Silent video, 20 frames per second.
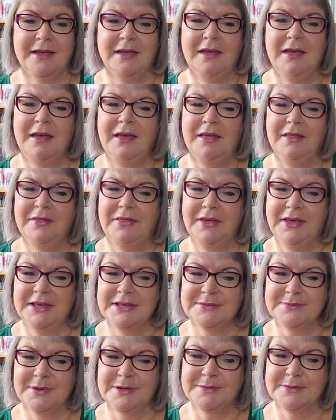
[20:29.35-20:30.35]
I think
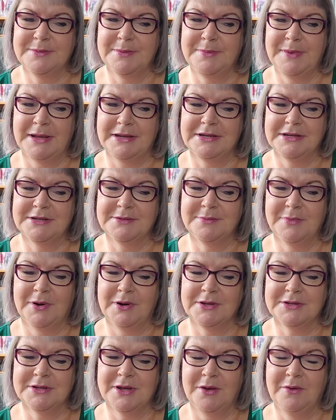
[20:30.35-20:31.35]
it's supposed to be better tomorrow,
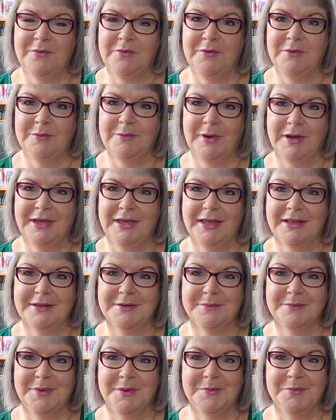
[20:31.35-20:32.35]
so hopefully we might get
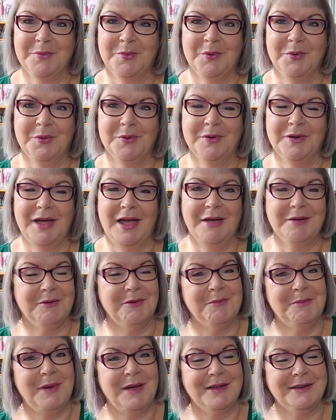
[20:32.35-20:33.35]
a bit more out
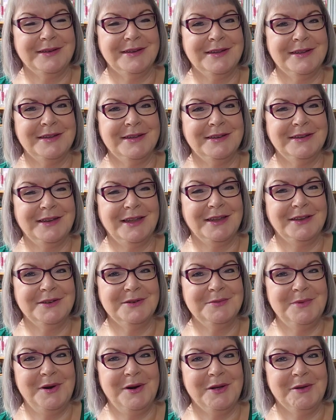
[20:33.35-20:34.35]
and about done
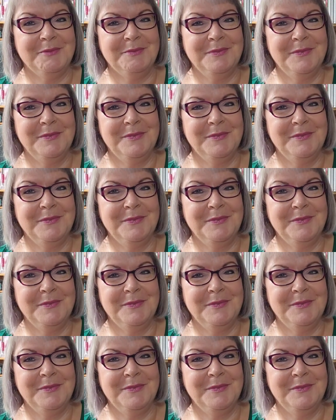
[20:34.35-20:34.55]
tomorrow.